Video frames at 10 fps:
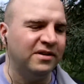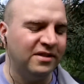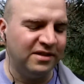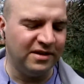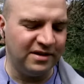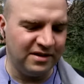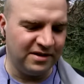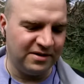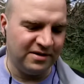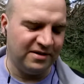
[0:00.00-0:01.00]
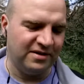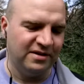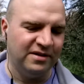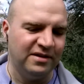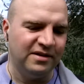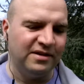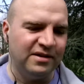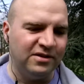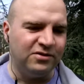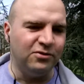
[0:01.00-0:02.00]
they
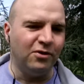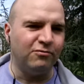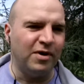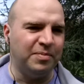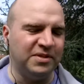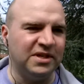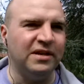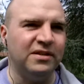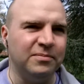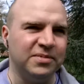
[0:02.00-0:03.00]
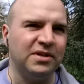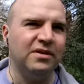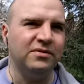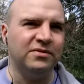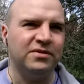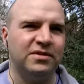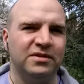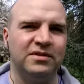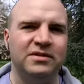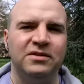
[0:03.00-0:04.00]
do not represent themselves,
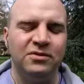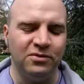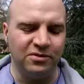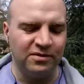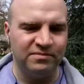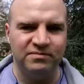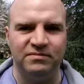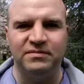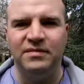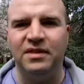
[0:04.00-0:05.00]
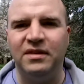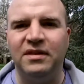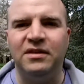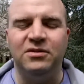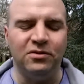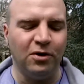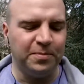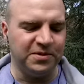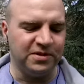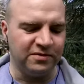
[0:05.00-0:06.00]
or do the
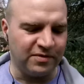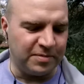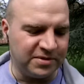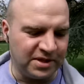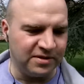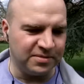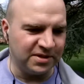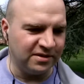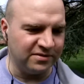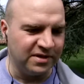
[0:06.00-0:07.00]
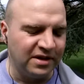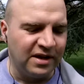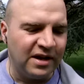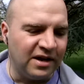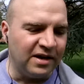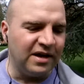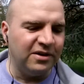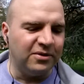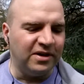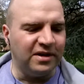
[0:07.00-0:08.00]
opposite of represent themselves.
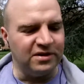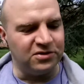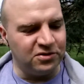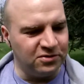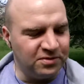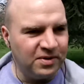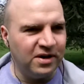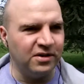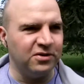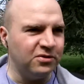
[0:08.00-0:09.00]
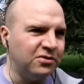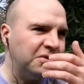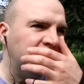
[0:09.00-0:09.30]
Anyway, yeah, so argue,